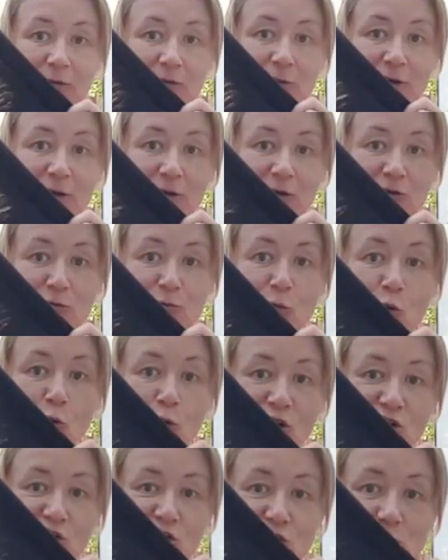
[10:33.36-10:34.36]
was quite good. More
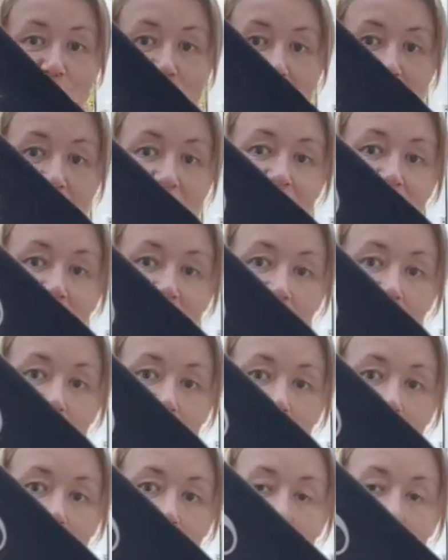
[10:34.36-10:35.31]
issues than Vogue.